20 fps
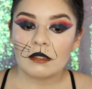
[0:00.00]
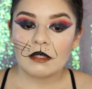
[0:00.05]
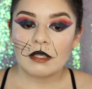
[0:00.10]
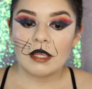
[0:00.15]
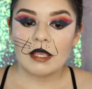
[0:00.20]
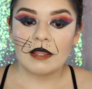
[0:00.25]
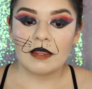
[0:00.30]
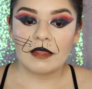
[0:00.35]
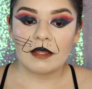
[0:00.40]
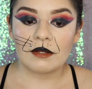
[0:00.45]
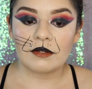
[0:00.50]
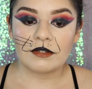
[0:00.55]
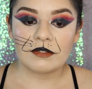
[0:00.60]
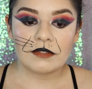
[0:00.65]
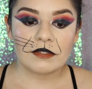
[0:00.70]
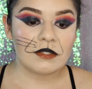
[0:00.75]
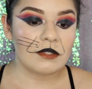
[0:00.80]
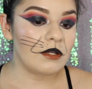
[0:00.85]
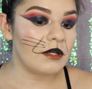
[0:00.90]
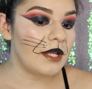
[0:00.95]
And
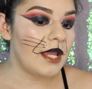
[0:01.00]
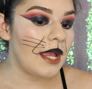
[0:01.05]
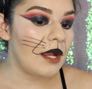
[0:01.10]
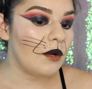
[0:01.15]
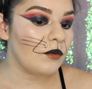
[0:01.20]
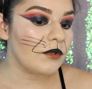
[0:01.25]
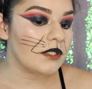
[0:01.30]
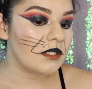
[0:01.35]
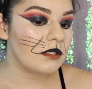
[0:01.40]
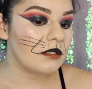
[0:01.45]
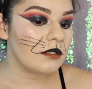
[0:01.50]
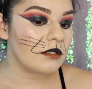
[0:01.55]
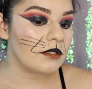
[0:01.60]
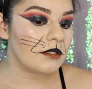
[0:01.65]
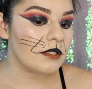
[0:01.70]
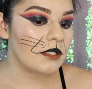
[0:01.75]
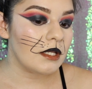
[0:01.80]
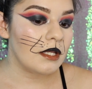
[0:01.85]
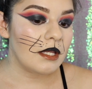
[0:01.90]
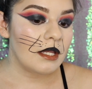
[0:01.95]
there's your cat
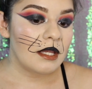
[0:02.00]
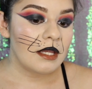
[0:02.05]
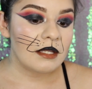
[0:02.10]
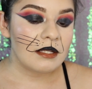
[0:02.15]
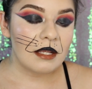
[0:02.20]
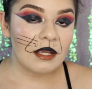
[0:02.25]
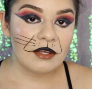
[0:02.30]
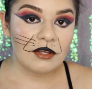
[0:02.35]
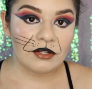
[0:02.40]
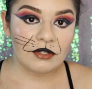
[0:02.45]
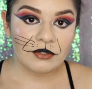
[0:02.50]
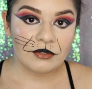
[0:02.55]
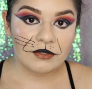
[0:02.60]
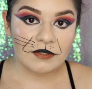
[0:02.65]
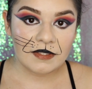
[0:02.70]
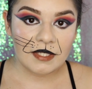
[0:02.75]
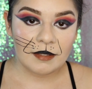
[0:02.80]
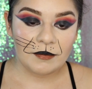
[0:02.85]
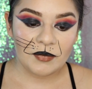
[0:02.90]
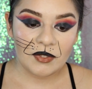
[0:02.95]
whiskers. Now you're going to do the
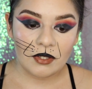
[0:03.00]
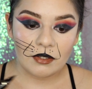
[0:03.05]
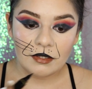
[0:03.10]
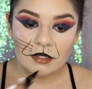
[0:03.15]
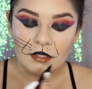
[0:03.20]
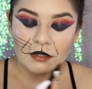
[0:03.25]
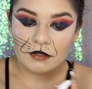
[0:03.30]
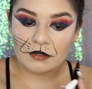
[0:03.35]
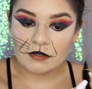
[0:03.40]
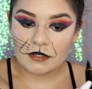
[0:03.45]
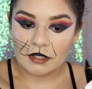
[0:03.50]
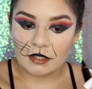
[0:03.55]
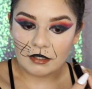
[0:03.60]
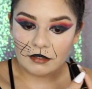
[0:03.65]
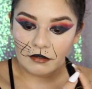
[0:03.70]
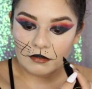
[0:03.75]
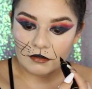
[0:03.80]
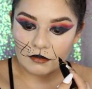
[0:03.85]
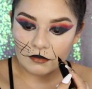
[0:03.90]
same thing on the other side.